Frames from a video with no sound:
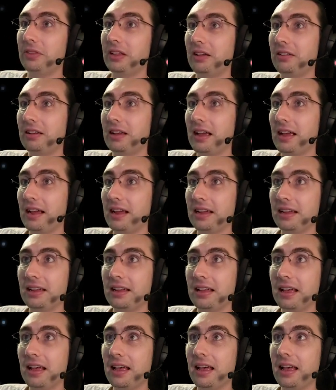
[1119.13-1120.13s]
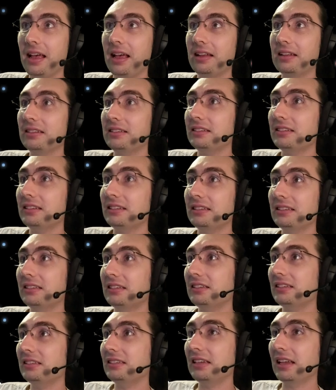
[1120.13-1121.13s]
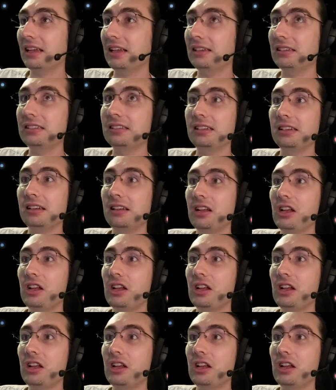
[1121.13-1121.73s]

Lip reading: Okay, and this says